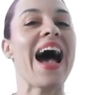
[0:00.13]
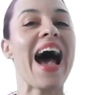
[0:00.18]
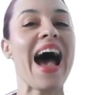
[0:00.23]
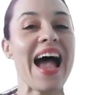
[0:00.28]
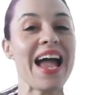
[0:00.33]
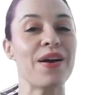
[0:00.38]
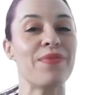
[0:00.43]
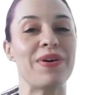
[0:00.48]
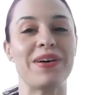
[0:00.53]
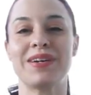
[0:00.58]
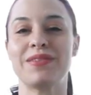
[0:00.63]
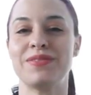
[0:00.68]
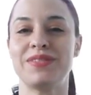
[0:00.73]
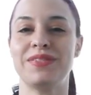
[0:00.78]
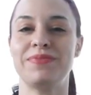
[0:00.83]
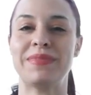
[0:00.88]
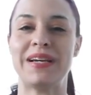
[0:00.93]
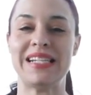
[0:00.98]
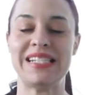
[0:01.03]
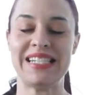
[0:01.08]
Hi, welcome
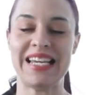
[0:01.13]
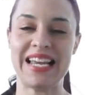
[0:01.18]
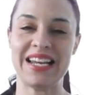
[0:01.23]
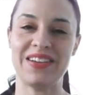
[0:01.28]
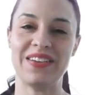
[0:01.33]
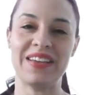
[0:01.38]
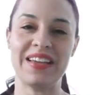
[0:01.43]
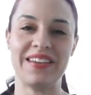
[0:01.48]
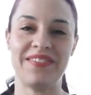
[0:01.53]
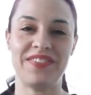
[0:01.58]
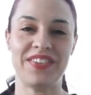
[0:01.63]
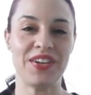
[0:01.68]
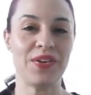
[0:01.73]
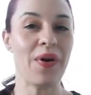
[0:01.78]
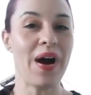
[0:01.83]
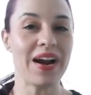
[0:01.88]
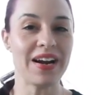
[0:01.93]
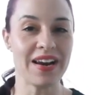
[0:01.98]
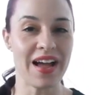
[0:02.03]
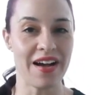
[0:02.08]
to my channel. If you
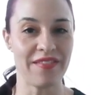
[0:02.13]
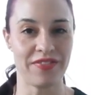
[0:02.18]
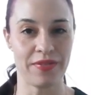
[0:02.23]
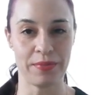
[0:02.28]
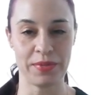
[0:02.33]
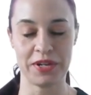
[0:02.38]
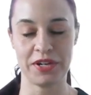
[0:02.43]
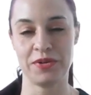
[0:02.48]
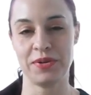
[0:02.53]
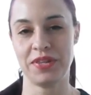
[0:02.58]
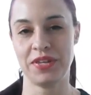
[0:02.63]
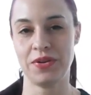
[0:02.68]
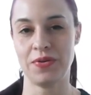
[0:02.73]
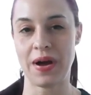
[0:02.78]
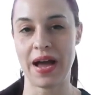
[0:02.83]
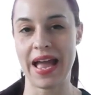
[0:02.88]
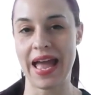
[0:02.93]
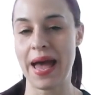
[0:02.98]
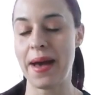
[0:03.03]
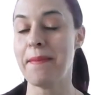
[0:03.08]
are not familiar with who
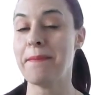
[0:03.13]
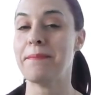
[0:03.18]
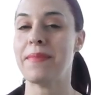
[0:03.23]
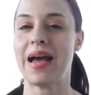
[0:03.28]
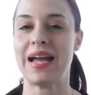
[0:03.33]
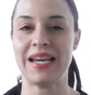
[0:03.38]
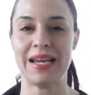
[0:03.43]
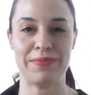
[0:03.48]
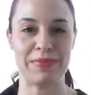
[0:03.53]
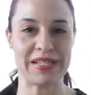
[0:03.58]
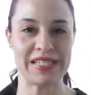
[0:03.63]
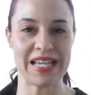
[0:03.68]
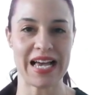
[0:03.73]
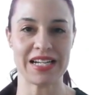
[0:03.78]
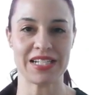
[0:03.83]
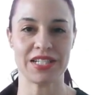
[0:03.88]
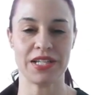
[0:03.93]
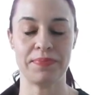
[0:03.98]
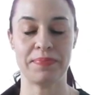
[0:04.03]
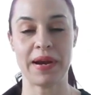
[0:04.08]
I am, my name is
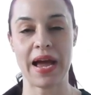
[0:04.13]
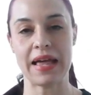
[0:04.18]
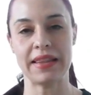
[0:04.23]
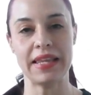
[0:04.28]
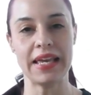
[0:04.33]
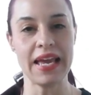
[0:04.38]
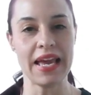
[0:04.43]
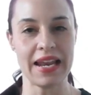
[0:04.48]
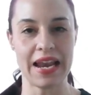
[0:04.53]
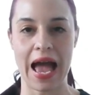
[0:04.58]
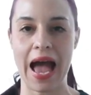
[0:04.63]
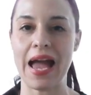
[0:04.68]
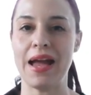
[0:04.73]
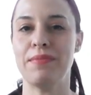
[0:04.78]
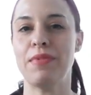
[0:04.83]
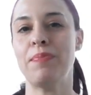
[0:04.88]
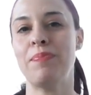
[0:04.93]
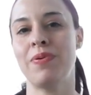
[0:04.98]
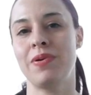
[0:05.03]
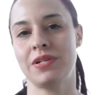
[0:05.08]
Ashlie Bradley and I am
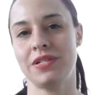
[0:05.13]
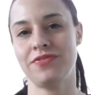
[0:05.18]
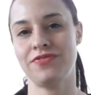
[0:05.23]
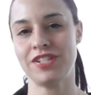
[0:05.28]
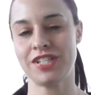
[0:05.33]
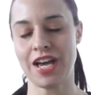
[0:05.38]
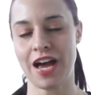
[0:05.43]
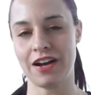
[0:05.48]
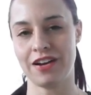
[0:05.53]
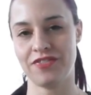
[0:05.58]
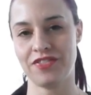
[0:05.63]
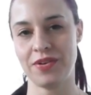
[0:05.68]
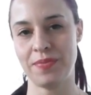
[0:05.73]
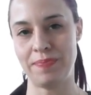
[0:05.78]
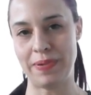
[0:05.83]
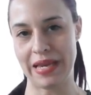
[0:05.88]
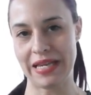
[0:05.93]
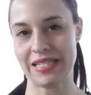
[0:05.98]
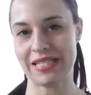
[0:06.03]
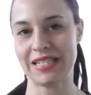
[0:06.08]
a portrait photographer
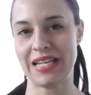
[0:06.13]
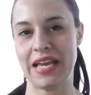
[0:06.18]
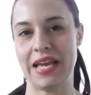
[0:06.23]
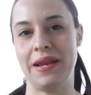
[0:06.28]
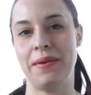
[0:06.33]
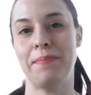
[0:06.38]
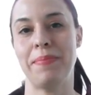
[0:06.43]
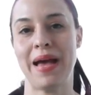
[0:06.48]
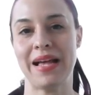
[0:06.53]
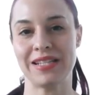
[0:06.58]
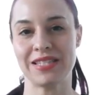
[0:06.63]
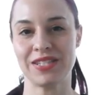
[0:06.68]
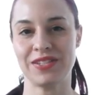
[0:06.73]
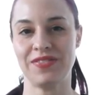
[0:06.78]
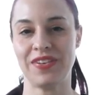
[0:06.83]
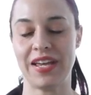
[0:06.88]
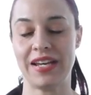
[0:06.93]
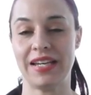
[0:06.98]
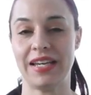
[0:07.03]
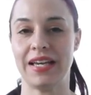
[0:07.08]
based in
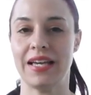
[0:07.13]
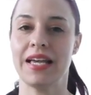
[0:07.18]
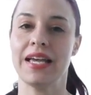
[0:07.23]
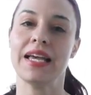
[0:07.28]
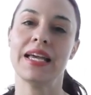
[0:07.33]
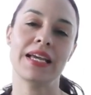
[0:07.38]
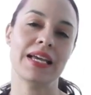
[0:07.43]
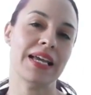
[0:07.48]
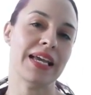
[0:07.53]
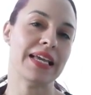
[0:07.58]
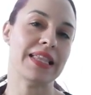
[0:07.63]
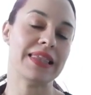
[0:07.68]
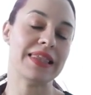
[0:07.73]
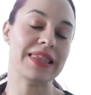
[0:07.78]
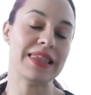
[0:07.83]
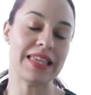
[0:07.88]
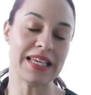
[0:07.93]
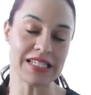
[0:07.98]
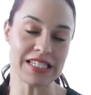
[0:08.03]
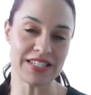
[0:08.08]
Pennsylvania. In
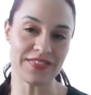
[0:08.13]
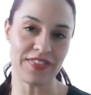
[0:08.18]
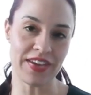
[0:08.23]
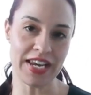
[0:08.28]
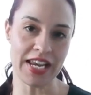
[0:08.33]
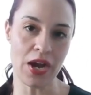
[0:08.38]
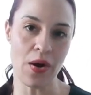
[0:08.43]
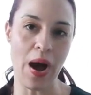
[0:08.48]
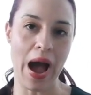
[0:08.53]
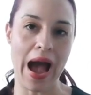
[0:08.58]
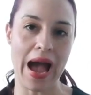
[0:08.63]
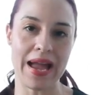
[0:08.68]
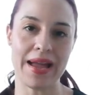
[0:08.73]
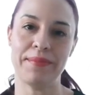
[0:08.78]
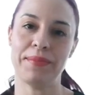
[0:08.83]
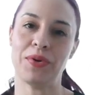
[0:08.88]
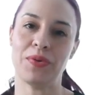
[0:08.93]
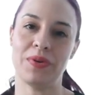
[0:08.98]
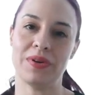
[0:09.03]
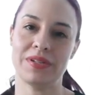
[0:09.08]
this video, I
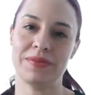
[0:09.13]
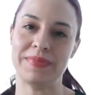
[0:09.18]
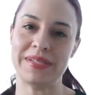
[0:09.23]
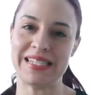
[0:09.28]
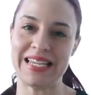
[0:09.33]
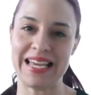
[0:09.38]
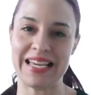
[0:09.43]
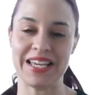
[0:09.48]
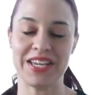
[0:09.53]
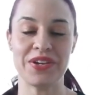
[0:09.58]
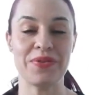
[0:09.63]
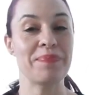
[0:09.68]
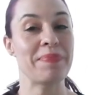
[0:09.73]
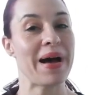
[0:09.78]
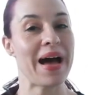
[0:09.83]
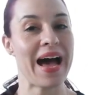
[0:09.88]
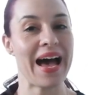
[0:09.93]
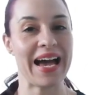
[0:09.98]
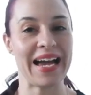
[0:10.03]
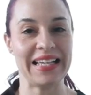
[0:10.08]
am going to be taking you
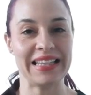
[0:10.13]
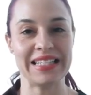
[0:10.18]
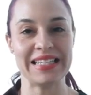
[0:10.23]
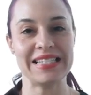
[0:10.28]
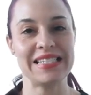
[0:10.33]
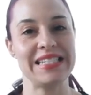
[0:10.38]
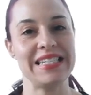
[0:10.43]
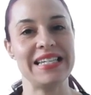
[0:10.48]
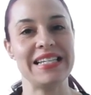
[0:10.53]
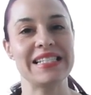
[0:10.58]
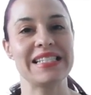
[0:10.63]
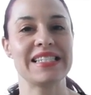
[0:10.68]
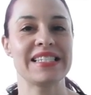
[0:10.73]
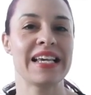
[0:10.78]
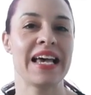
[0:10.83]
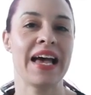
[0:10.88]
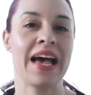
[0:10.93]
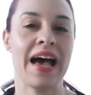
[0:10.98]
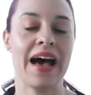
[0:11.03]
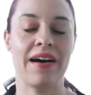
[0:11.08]
behind the scenes
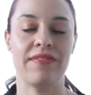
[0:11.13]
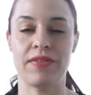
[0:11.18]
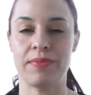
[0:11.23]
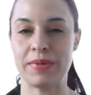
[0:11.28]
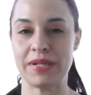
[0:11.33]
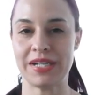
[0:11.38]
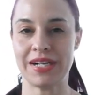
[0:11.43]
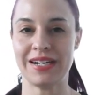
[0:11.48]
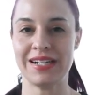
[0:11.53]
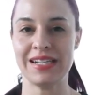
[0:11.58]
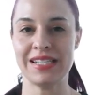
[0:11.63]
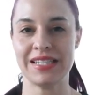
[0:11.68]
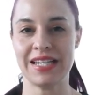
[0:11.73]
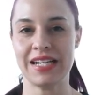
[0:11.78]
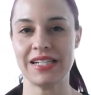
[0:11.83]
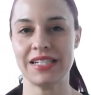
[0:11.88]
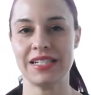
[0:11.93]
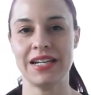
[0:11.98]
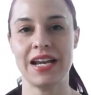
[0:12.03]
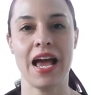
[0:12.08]
of a maternity
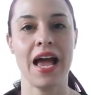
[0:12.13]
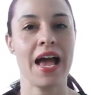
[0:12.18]
session